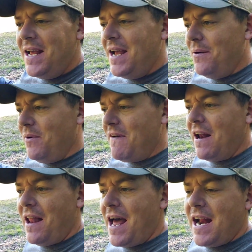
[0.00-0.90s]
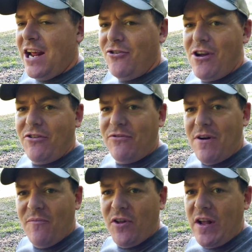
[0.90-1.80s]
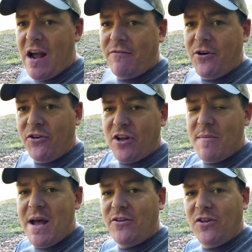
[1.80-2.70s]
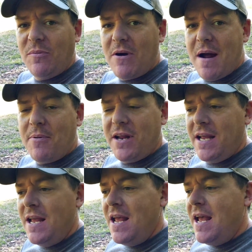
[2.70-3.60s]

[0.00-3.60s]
And we've had a lot of interest from photographers to come out to the property